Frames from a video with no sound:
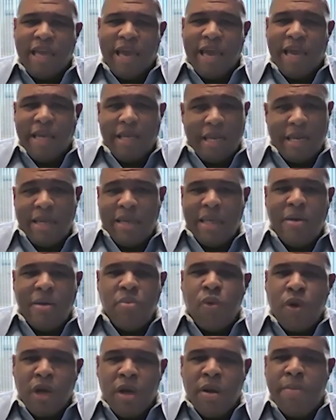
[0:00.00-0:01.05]
that, and,
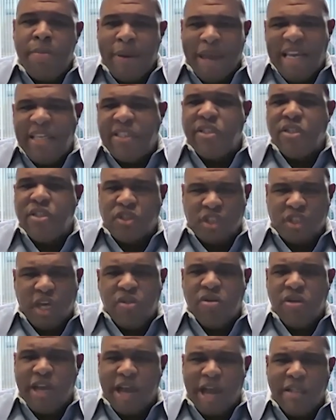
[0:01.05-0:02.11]
and we're based in
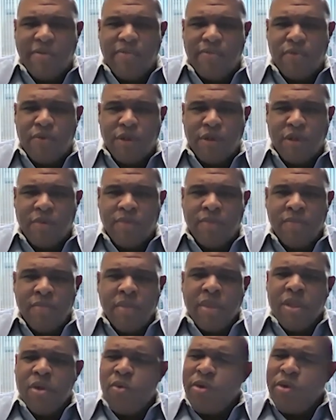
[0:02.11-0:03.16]
Southern California,
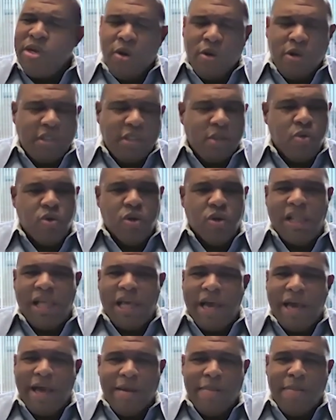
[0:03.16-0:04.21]
we noticed there were a
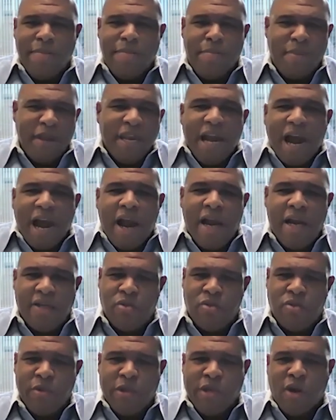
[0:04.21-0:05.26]
lot of big
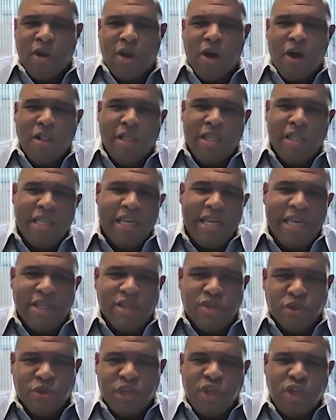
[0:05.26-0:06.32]
irons, what we call in the
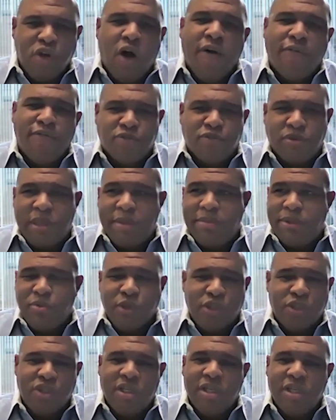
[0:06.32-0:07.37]
industry Gulfstreams,
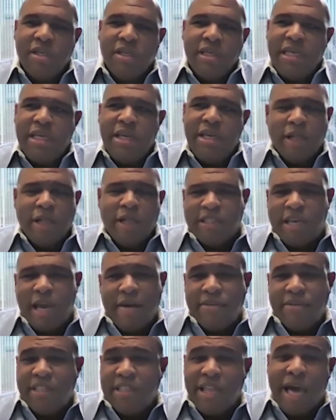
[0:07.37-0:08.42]
which you know, it's
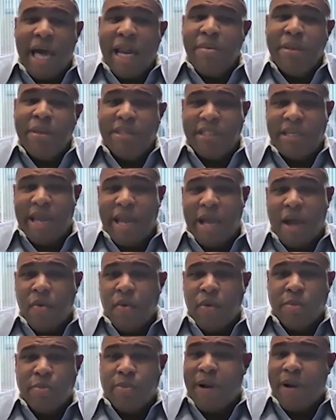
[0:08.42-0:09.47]
kind of synonymous now
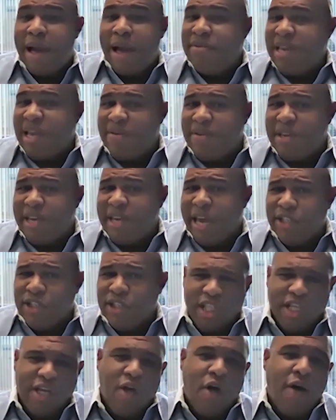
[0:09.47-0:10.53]
with private
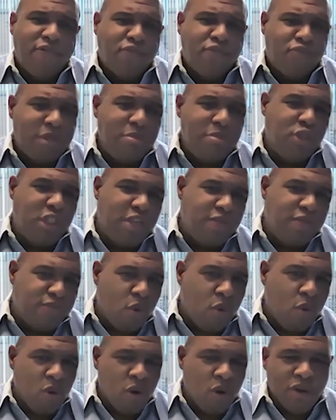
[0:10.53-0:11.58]
aviation, the Gulfstream
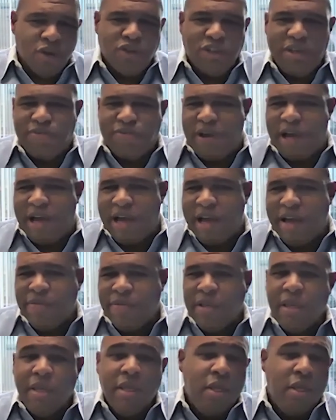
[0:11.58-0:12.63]
G4
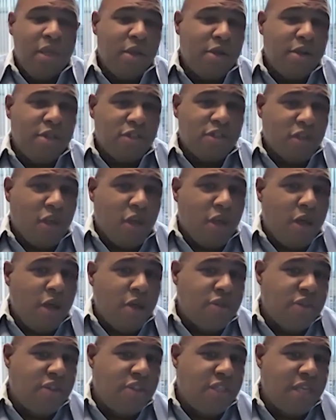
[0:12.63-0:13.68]
G5. You hear it in
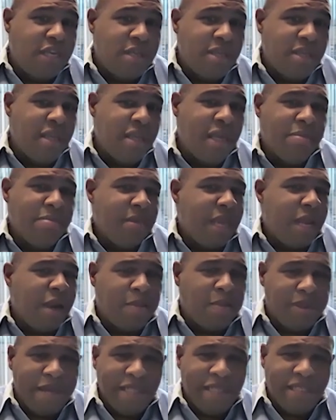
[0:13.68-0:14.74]
songs, you see it uh, the
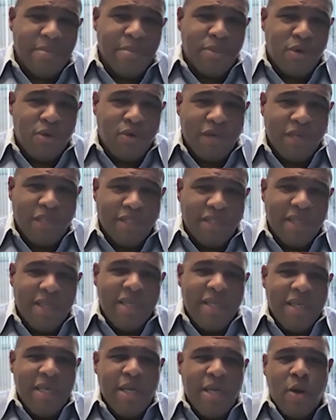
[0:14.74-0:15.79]
airplanes in movies.
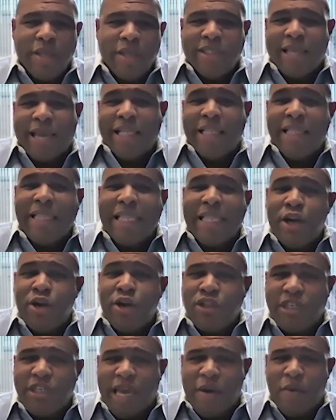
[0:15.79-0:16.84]
You know, it's like
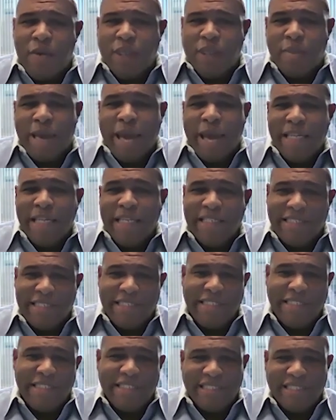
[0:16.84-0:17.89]
Learjet was back in the
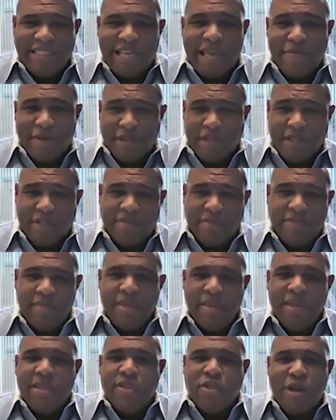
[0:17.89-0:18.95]
60s and 70s.
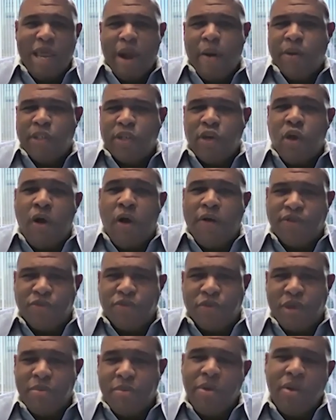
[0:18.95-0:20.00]
So now it's
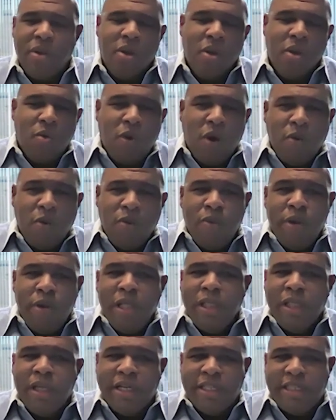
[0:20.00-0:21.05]
Gulfstream. Well, we
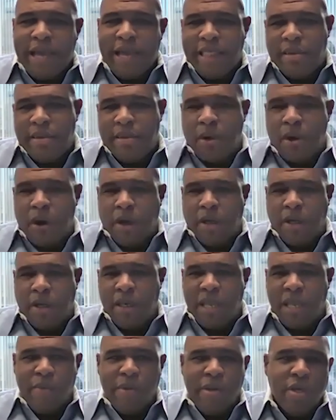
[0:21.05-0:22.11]
looked at the
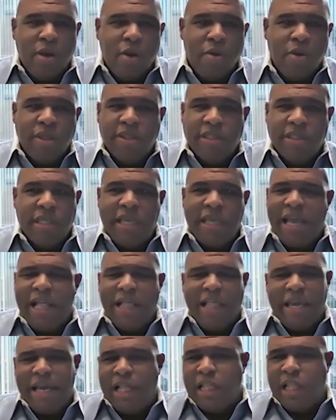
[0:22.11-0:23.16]
market and we noticed in
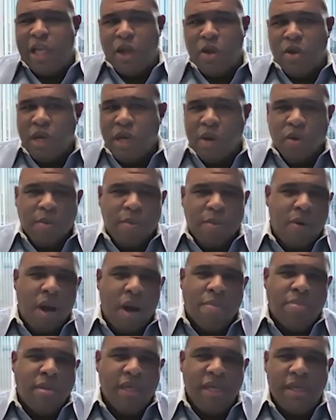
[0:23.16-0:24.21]
LA alone, there were
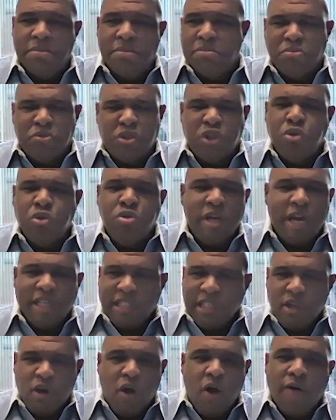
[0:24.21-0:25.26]
probably two
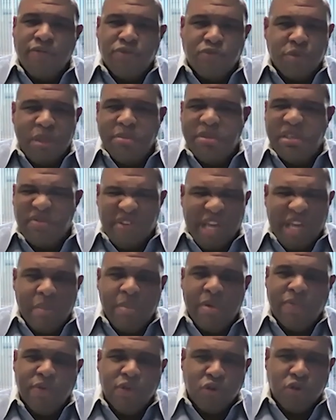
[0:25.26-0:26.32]
dozen Gulfstreams
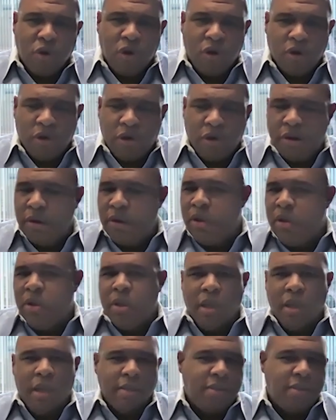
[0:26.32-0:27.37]
available for charter.
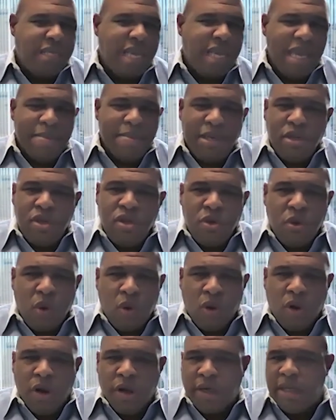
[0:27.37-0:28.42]
Same in New
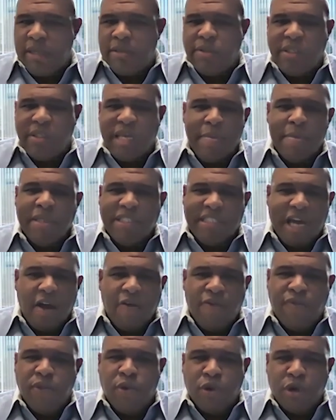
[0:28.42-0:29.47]
York, same in
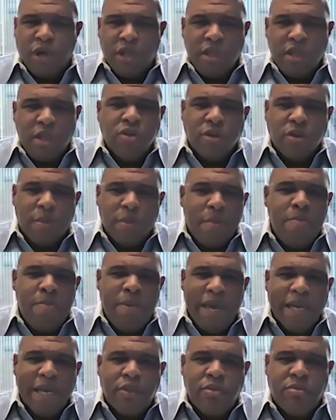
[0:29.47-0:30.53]
South Florida. And those are
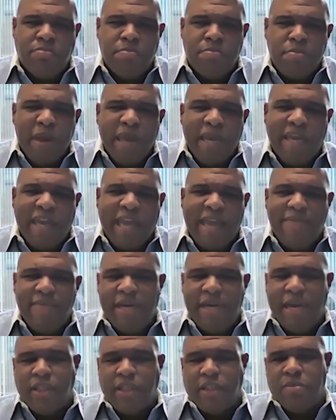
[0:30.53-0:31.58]
big, big
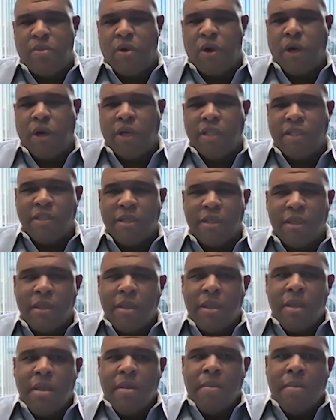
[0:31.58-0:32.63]
aviation markets.
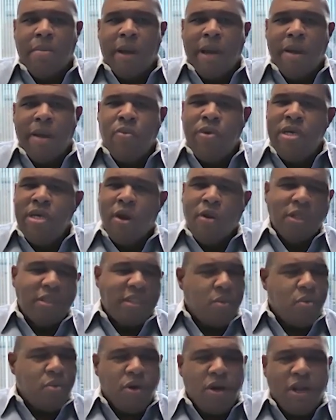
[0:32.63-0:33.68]
But we
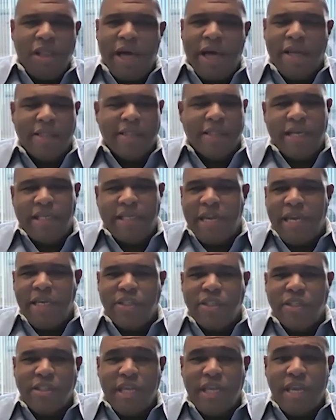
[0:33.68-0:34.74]
noticed there weren't a lot of
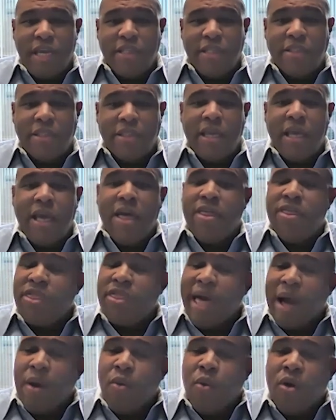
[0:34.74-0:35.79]
Citation 10s
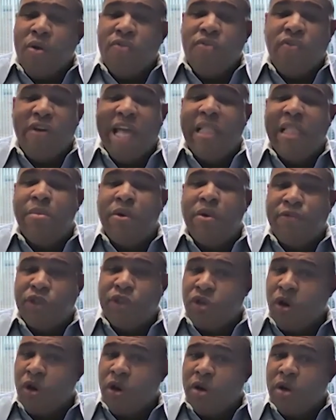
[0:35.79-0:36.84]
that were available for
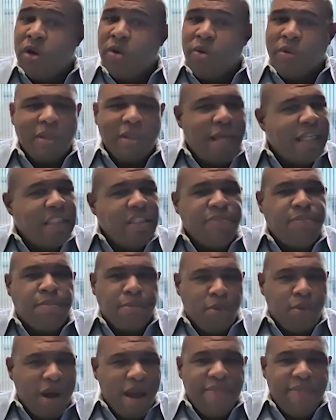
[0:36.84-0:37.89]
charter. Lots
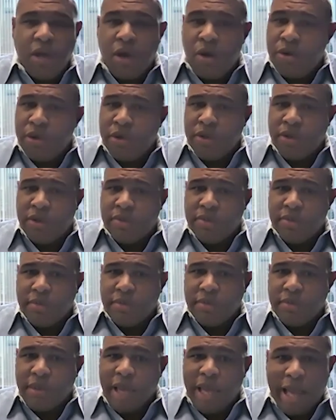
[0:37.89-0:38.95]
of private owners
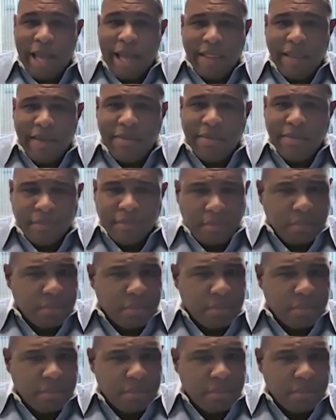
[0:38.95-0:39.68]
had them,